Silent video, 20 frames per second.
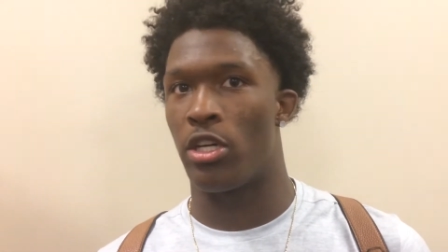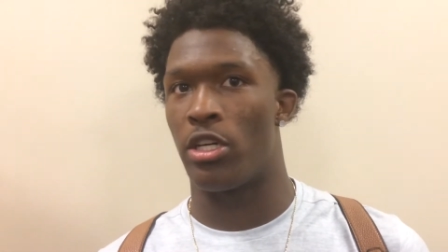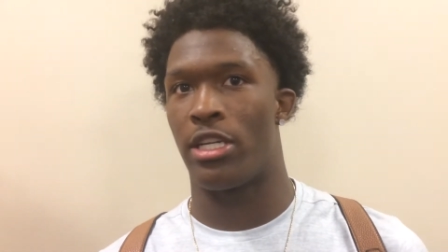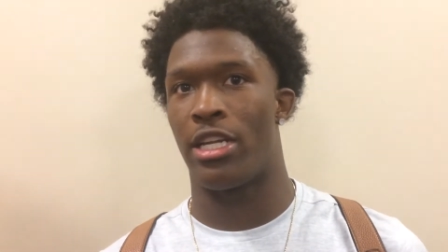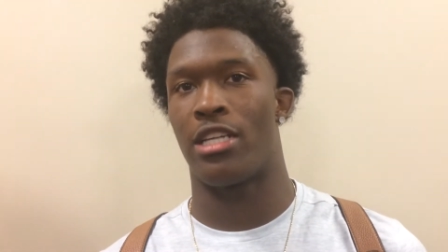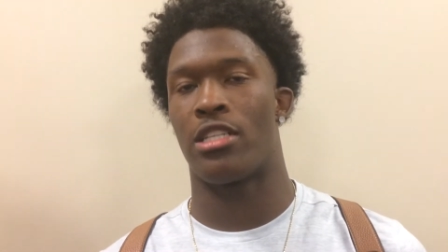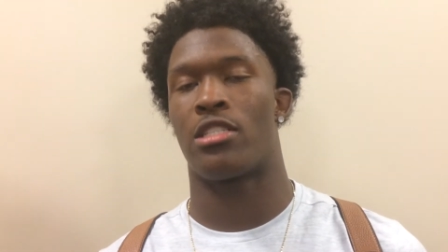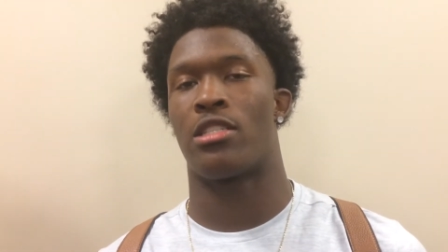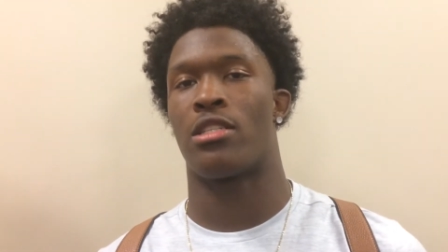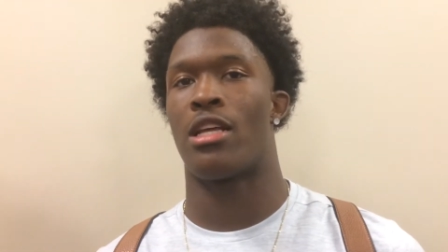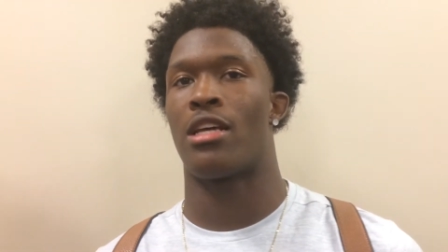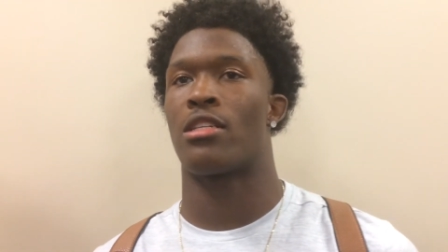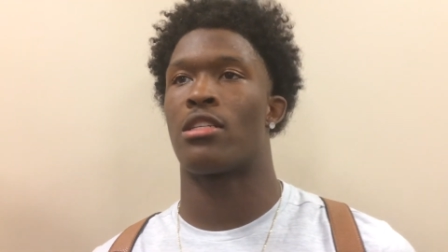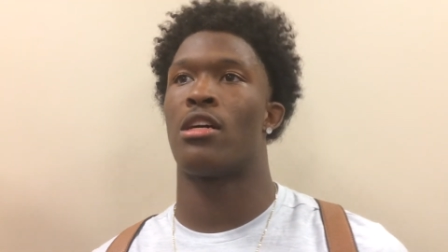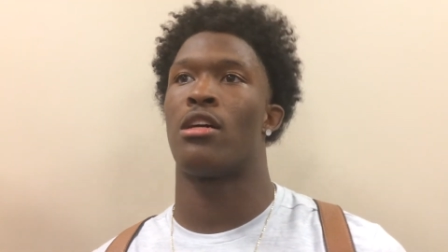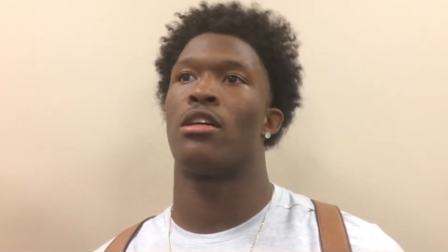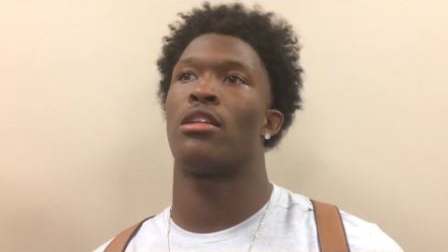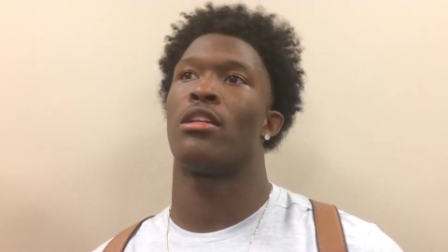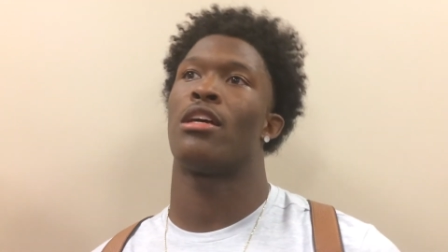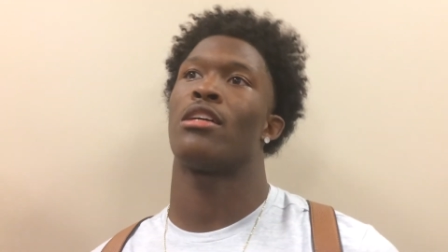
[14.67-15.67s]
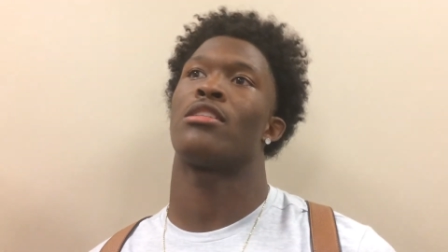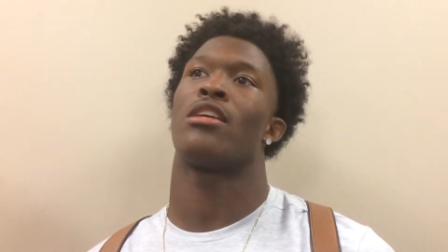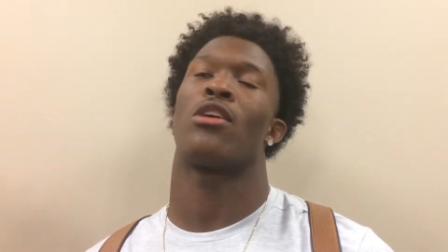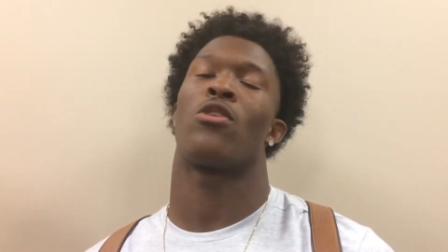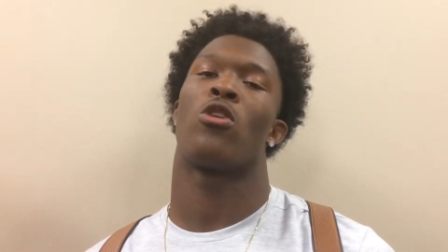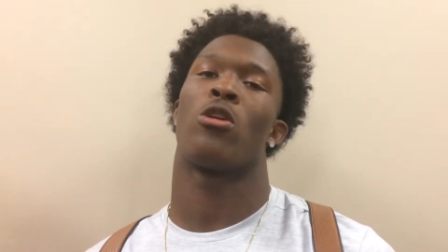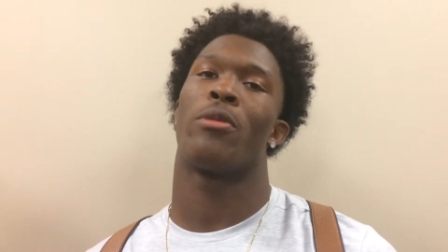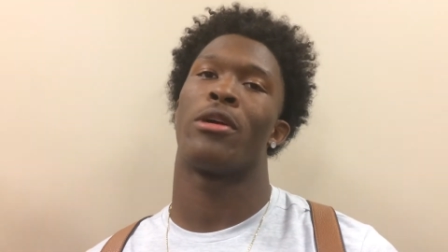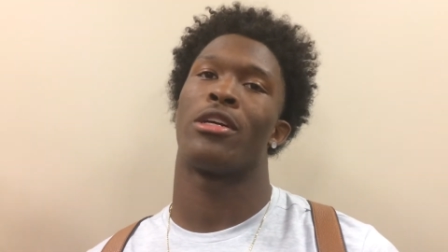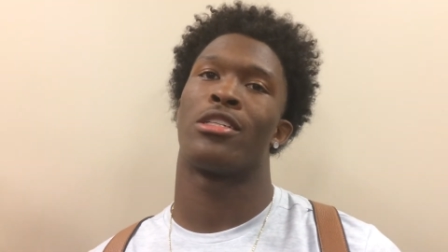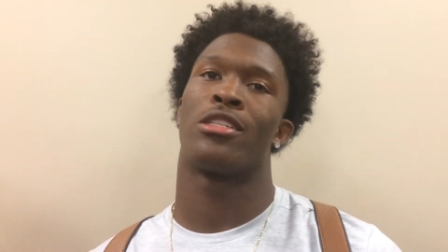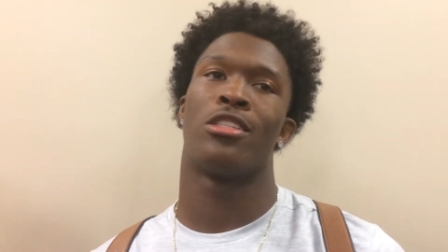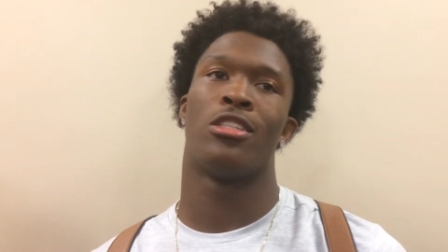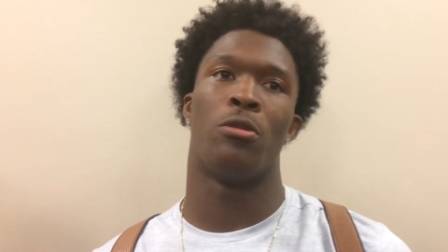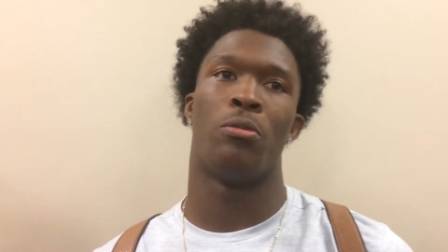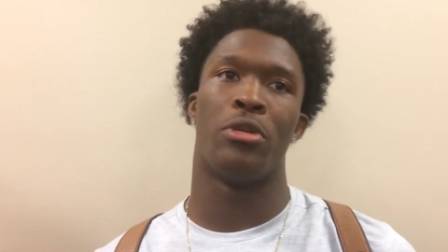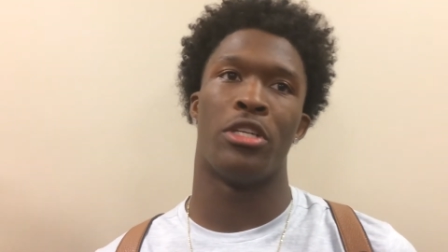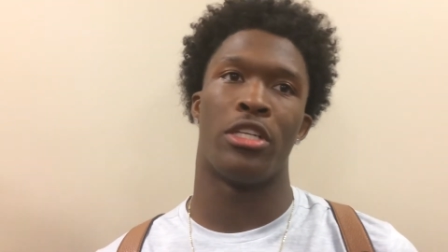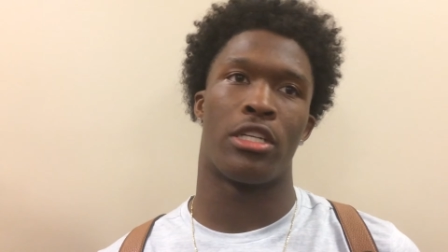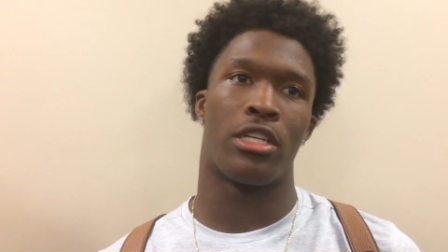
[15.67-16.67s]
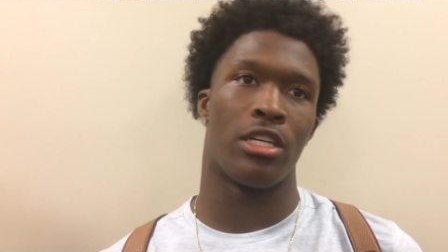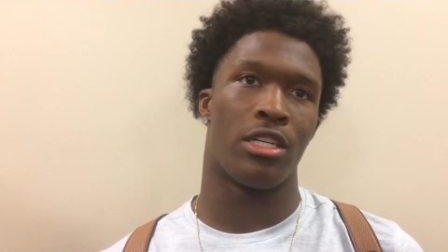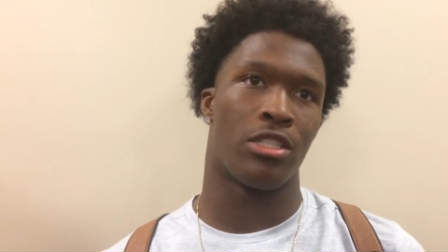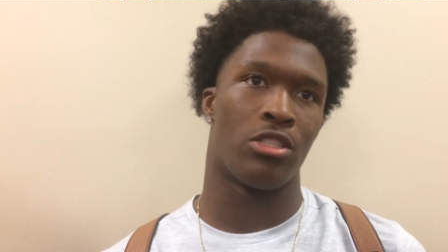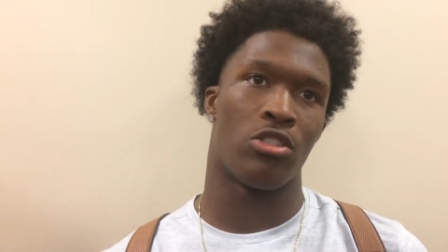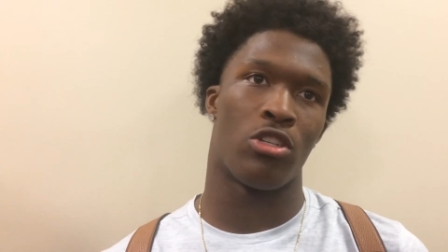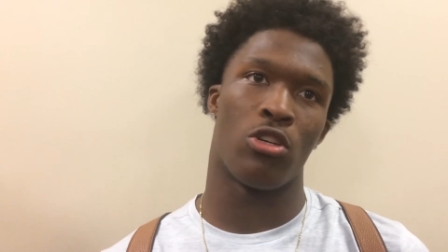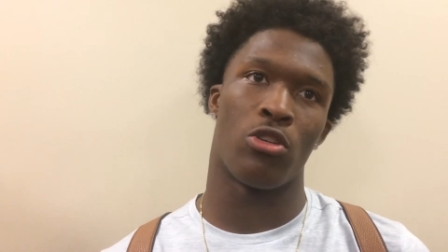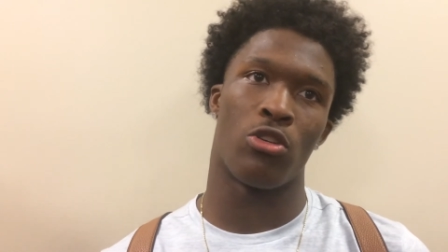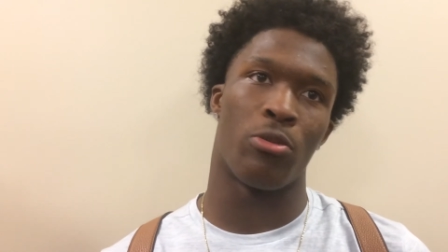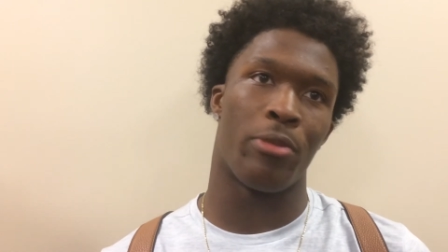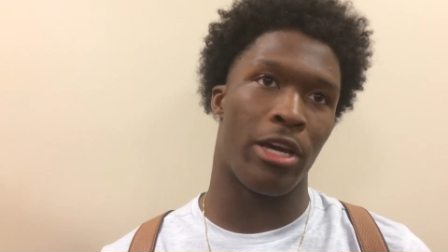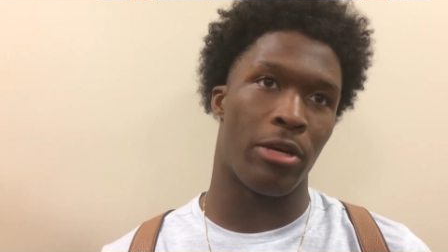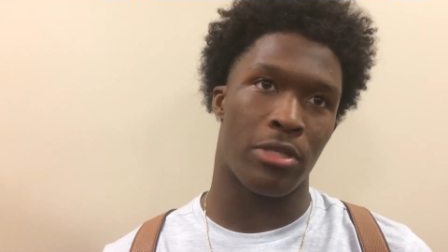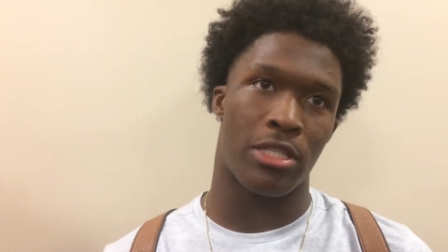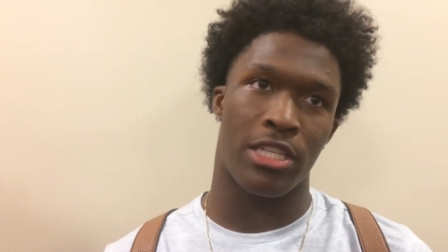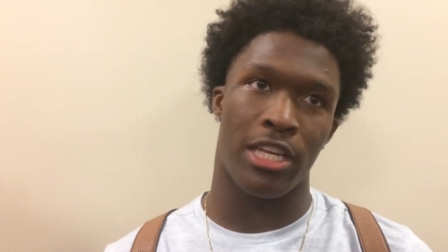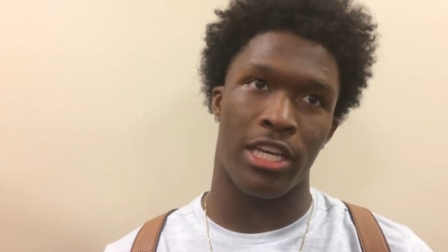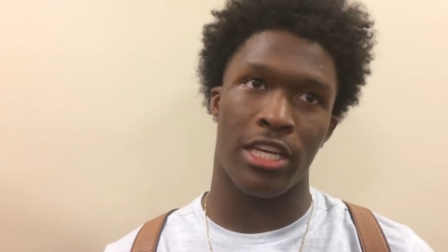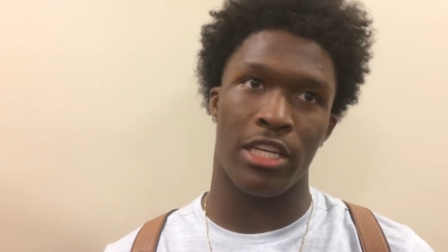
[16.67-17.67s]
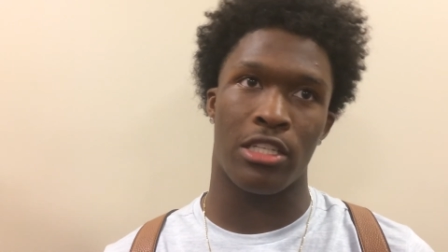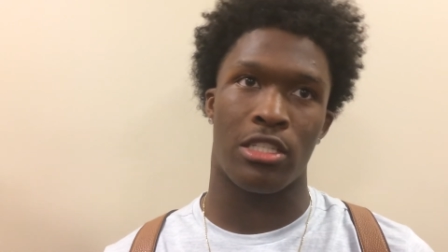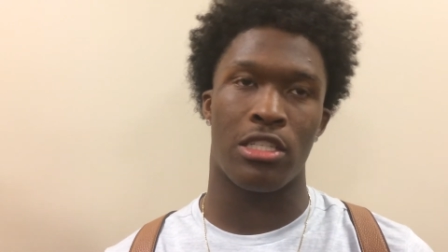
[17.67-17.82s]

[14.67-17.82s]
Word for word: And that's that's how that's how quarterback should be. Because you know you make mistakes.